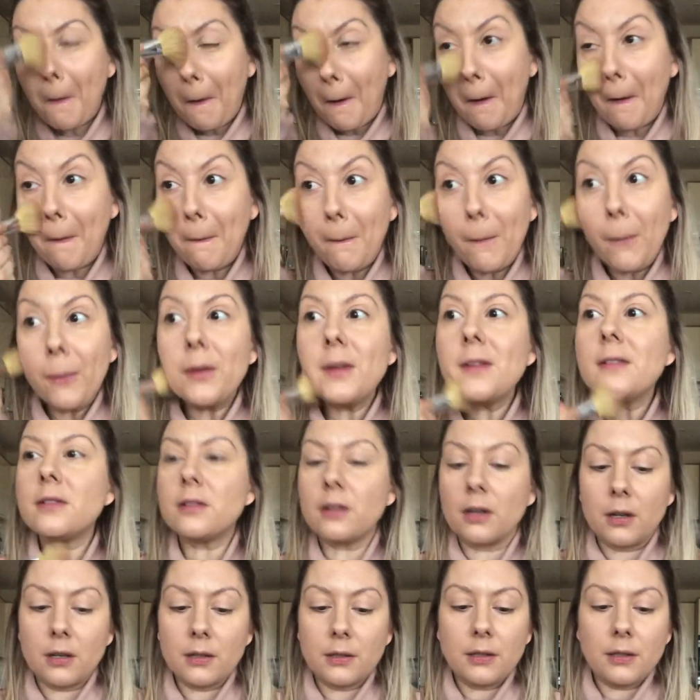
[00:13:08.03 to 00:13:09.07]
And what this
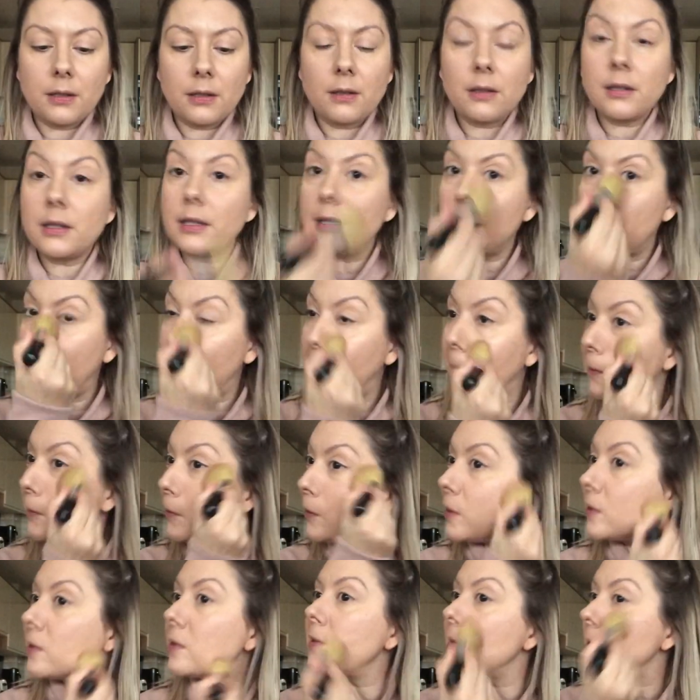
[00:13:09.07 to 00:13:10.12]
does, it
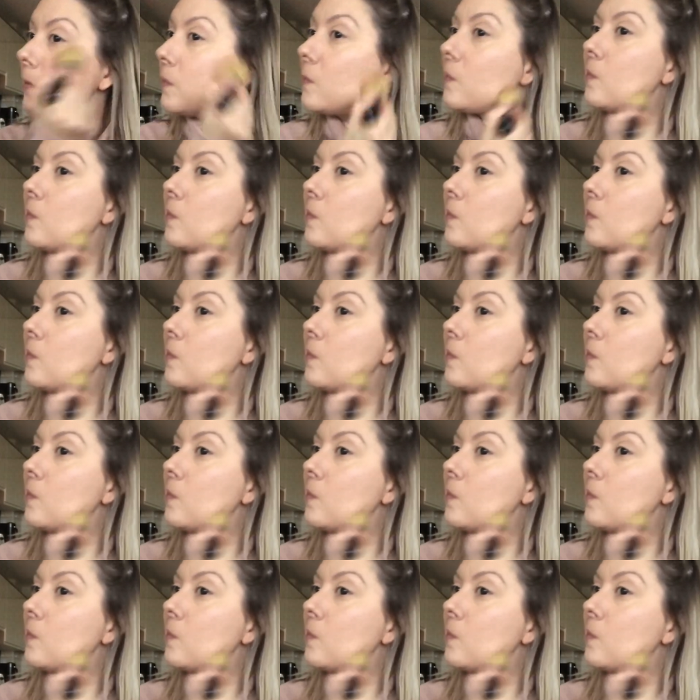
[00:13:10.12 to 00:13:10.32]
just